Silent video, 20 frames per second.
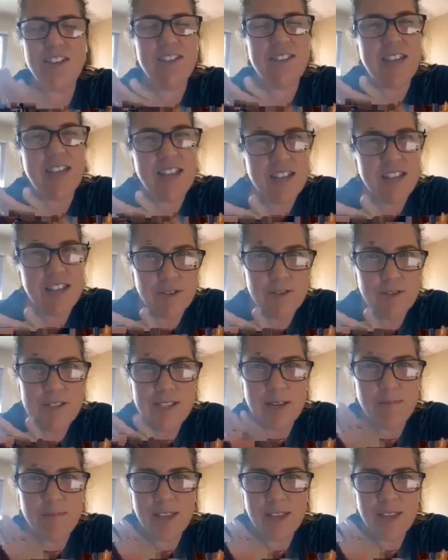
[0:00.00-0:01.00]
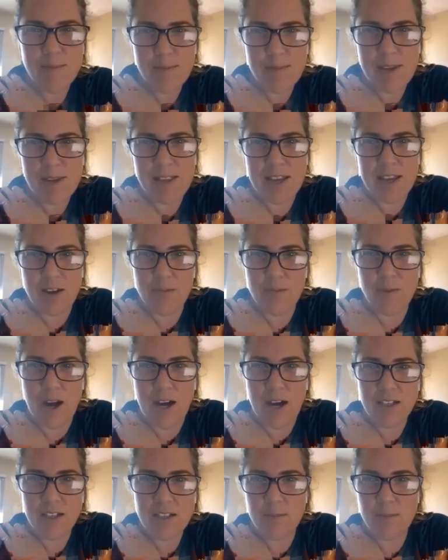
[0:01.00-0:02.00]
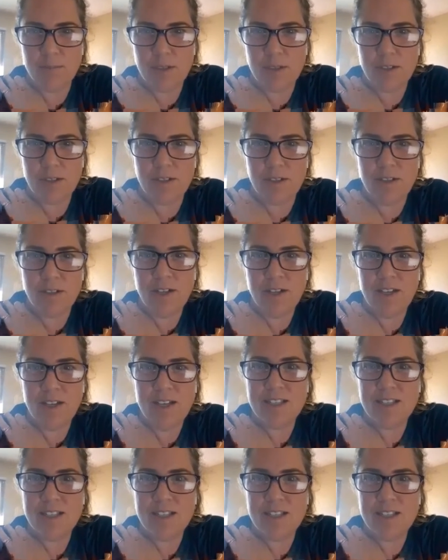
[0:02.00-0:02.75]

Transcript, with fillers: And could they use something maybe like a rock tumbler